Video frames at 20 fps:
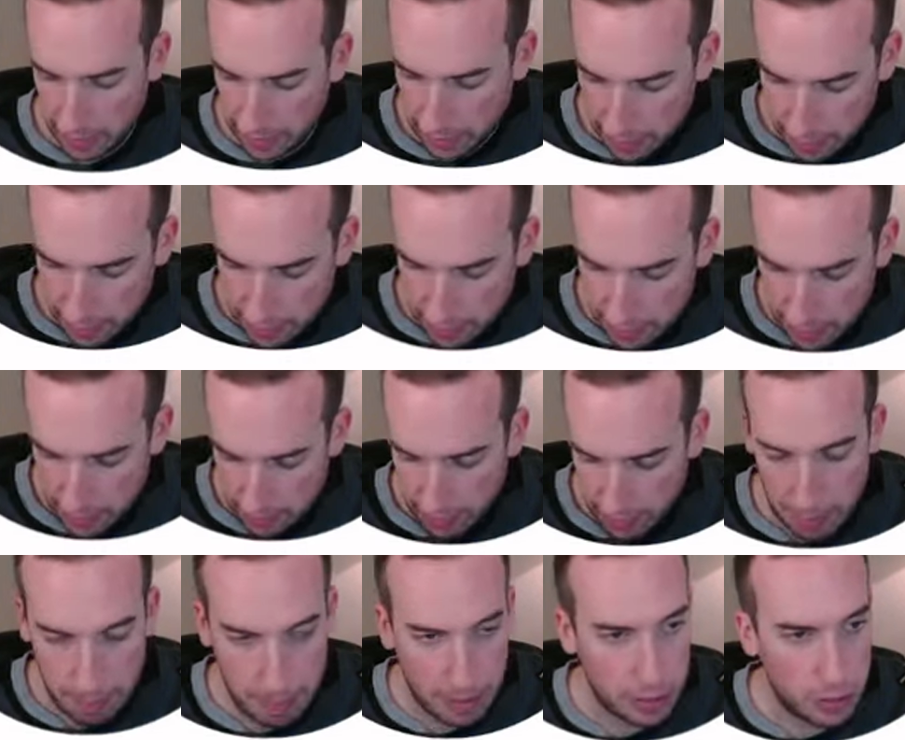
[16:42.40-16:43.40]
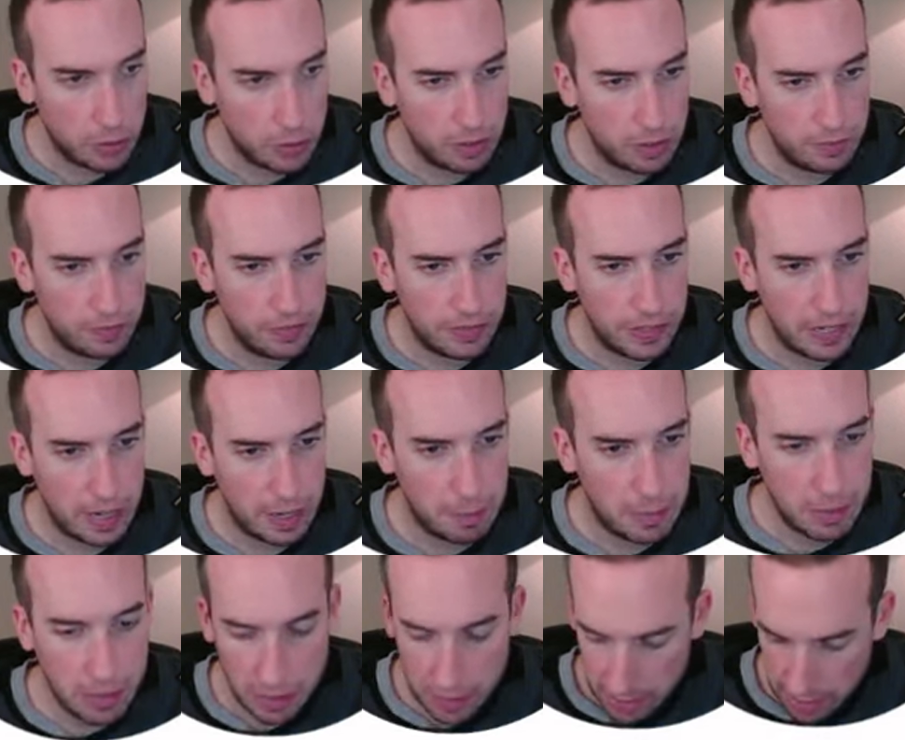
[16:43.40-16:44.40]
Taking this divided by
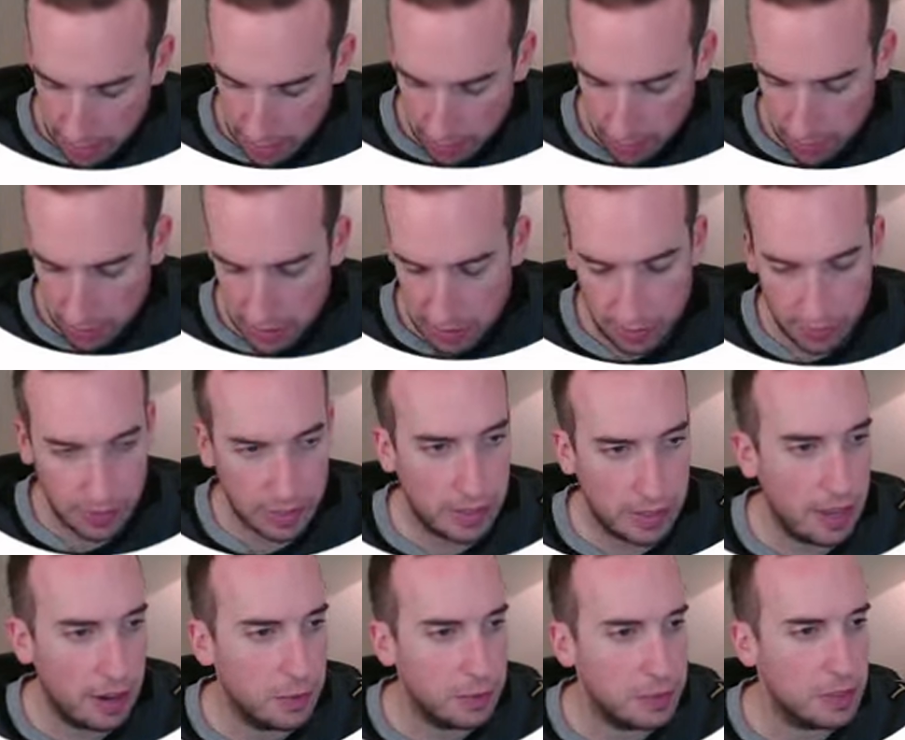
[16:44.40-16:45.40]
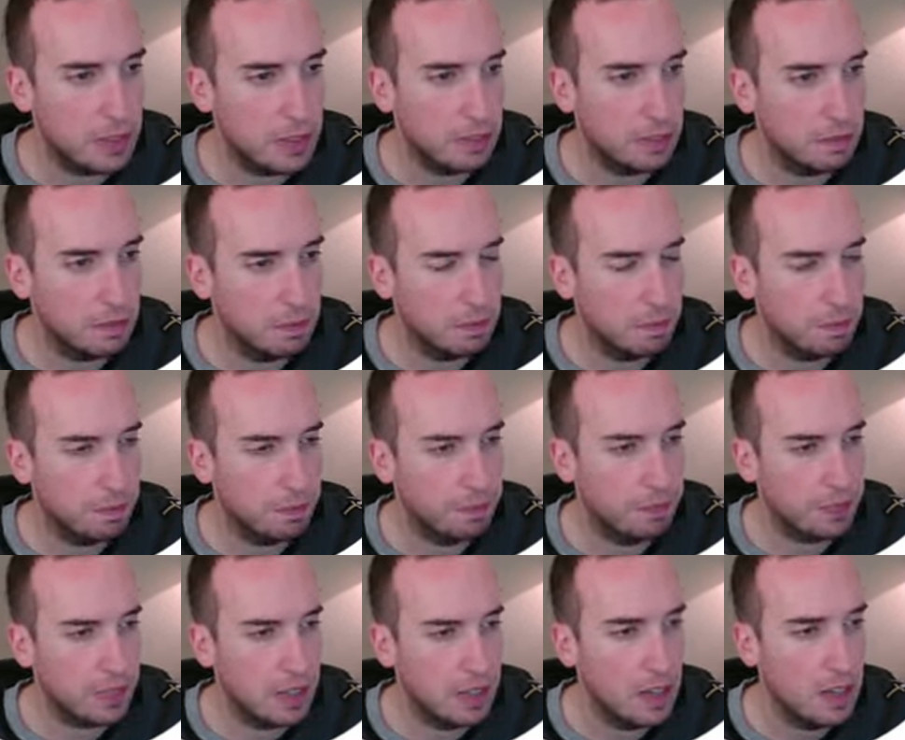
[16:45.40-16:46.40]
259,870,000.
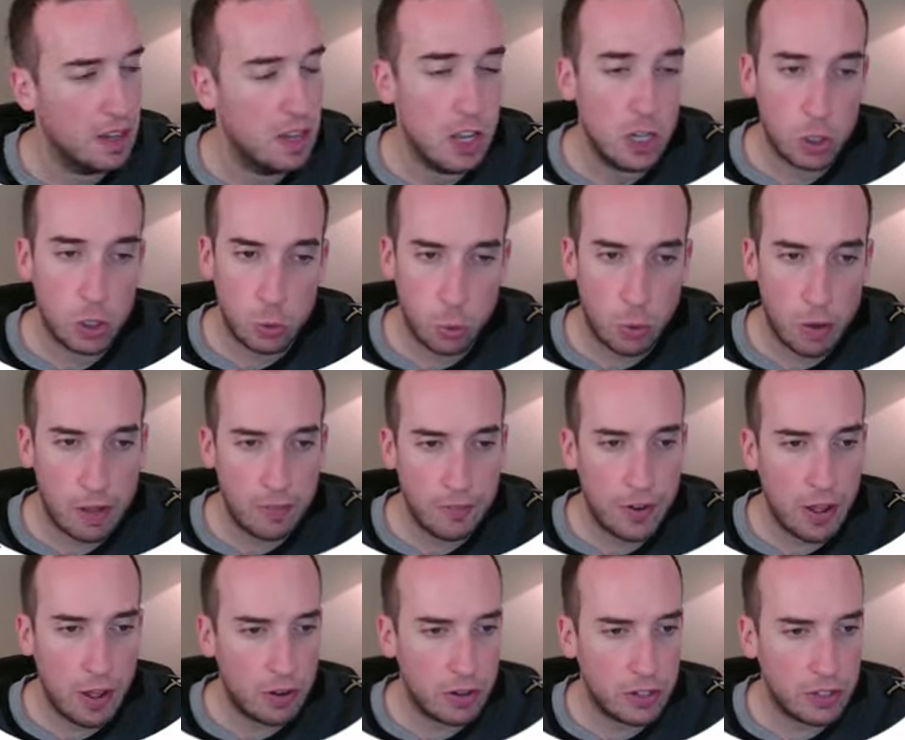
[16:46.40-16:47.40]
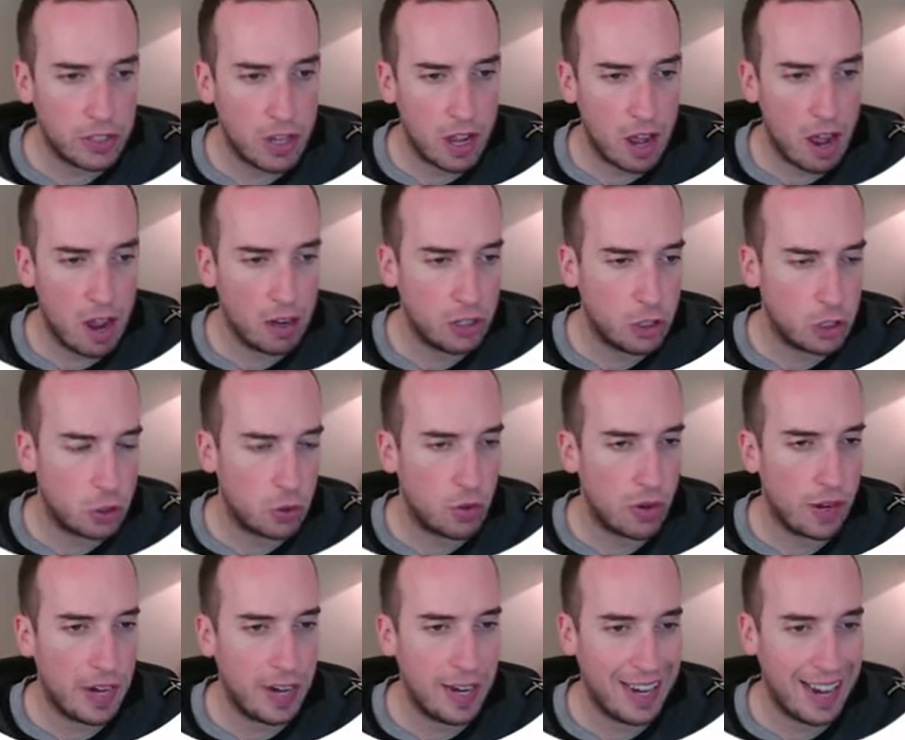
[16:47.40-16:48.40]
$12 stock
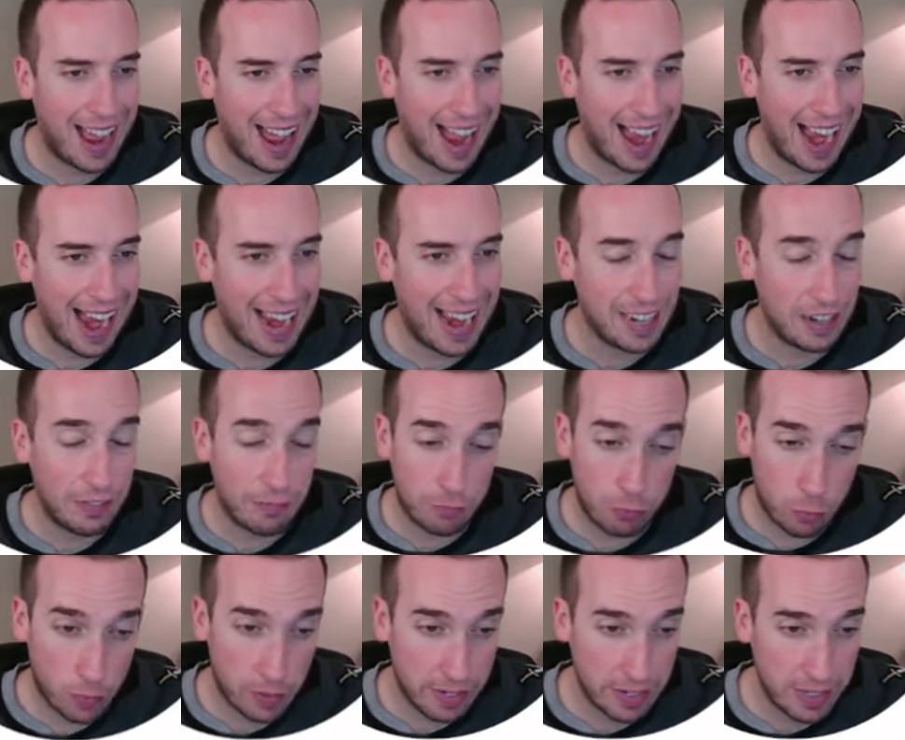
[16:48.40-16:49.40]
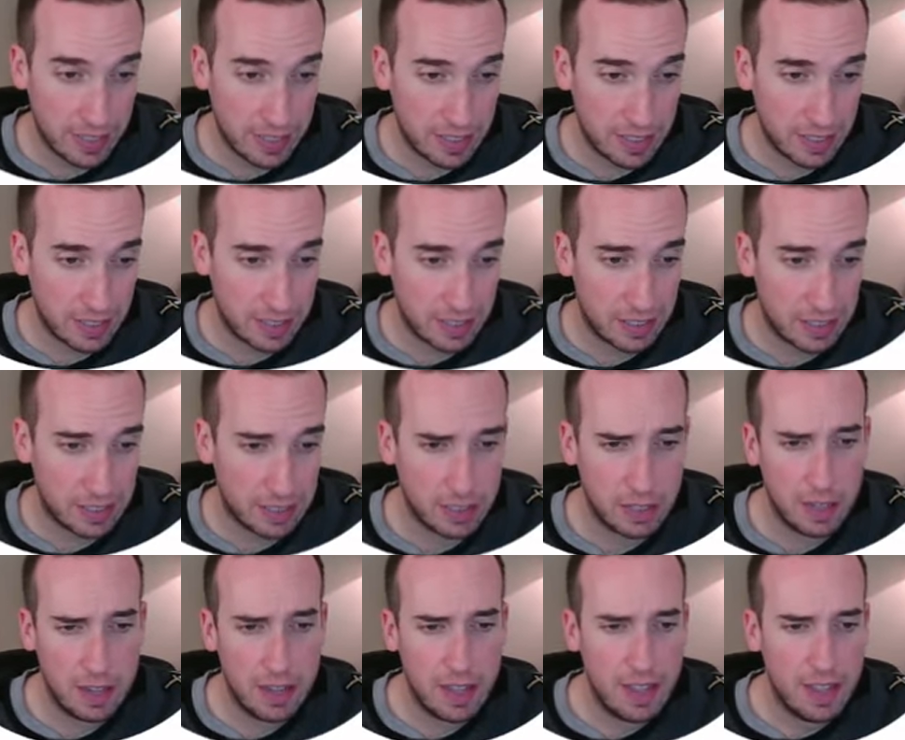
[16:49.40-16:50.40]
trading at
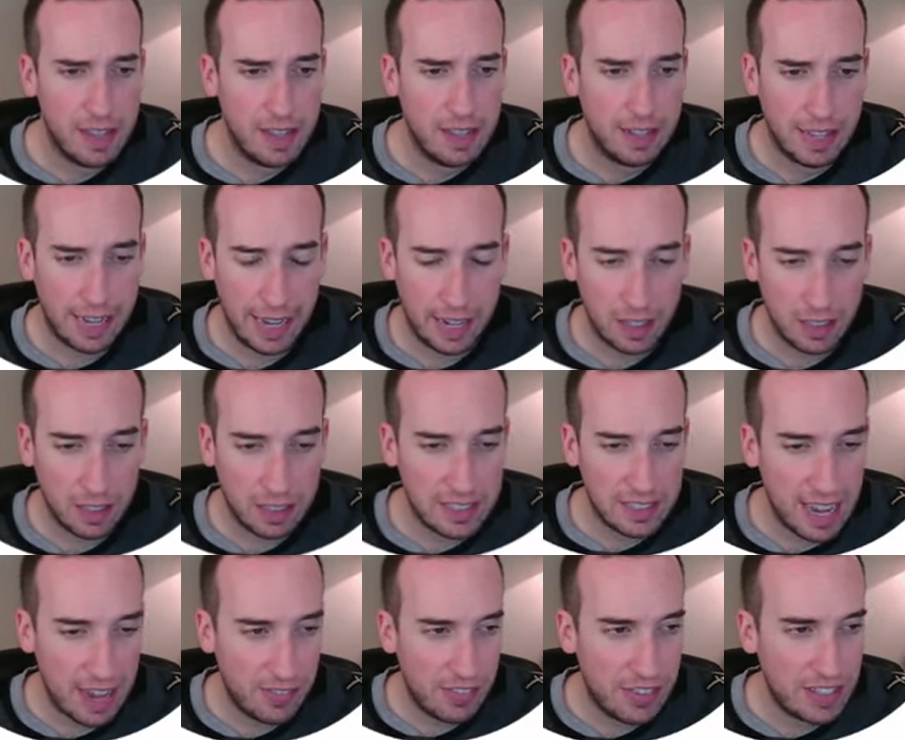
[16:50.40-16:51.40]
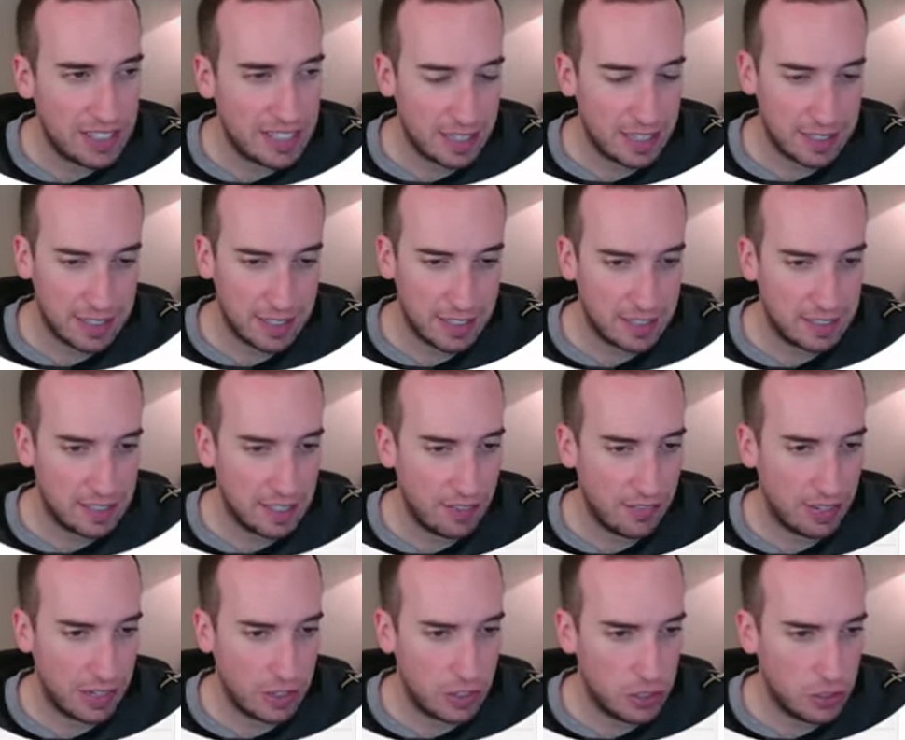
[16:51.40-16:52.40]
486. Analysts have this at
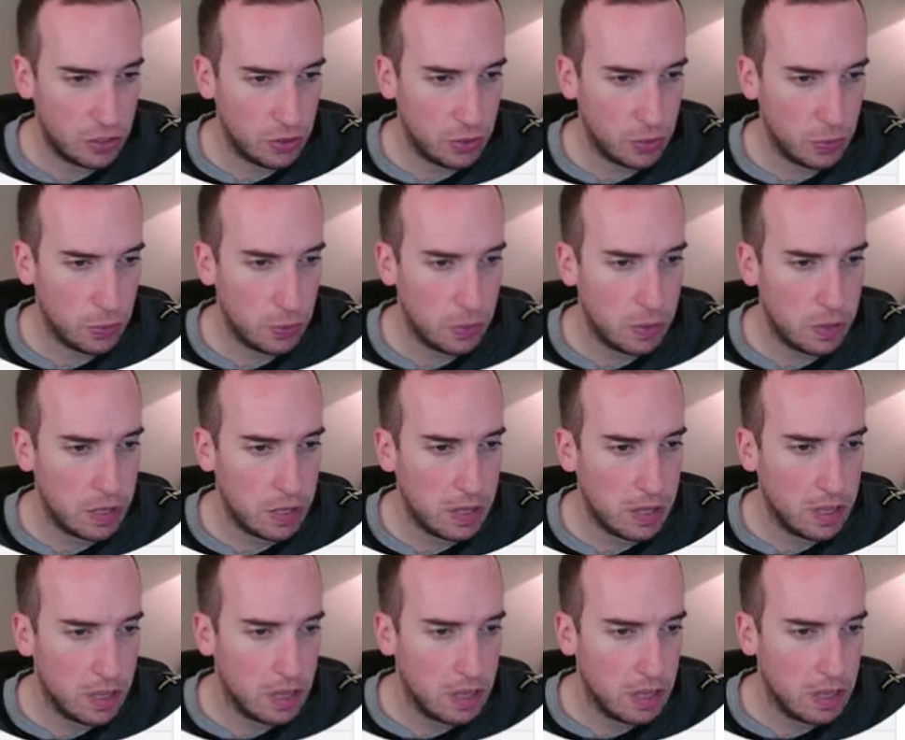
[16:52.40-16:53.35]
672.